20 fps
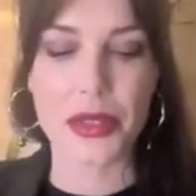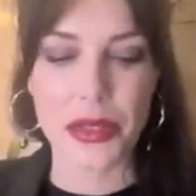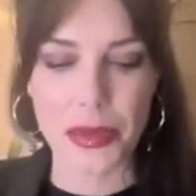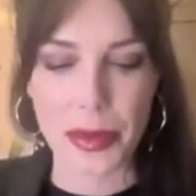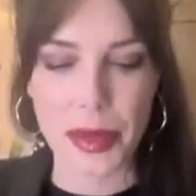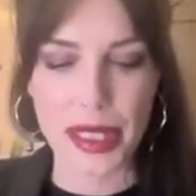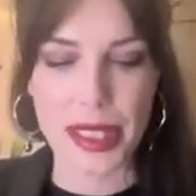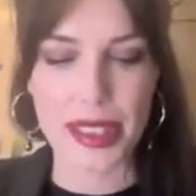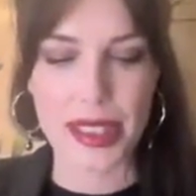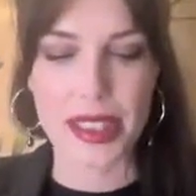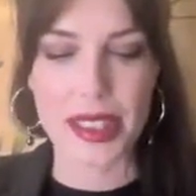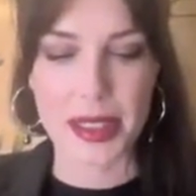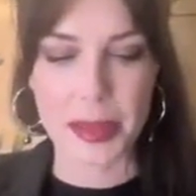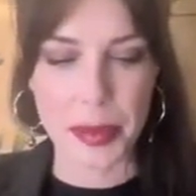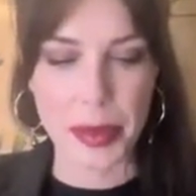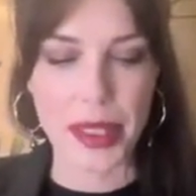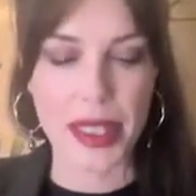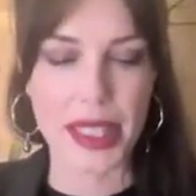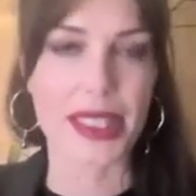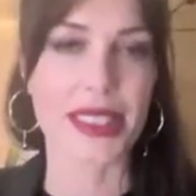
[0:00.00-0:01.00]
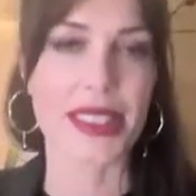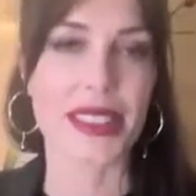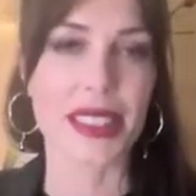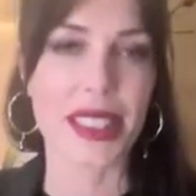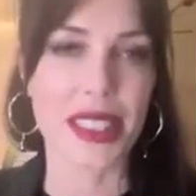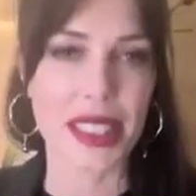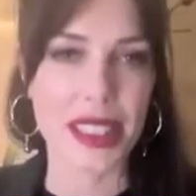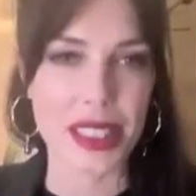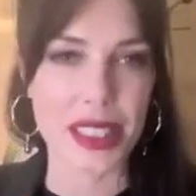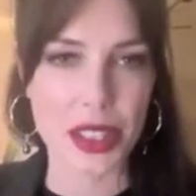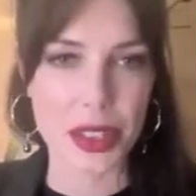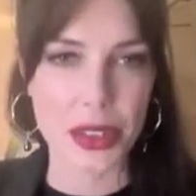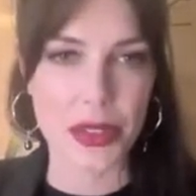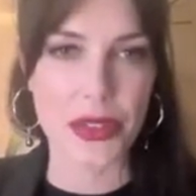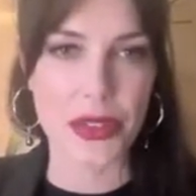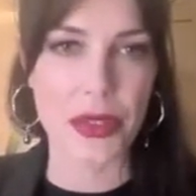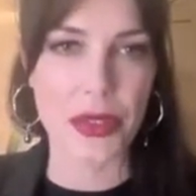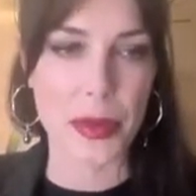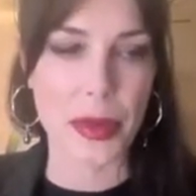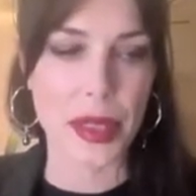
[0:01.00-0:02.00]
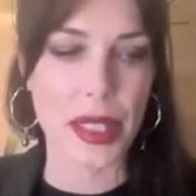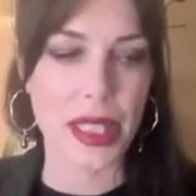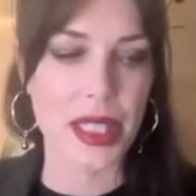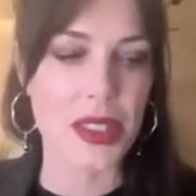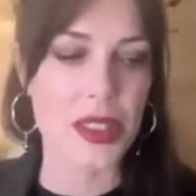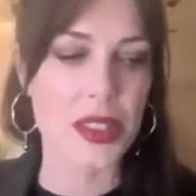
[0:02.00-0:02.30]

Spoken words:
for me to speak. It's easier for me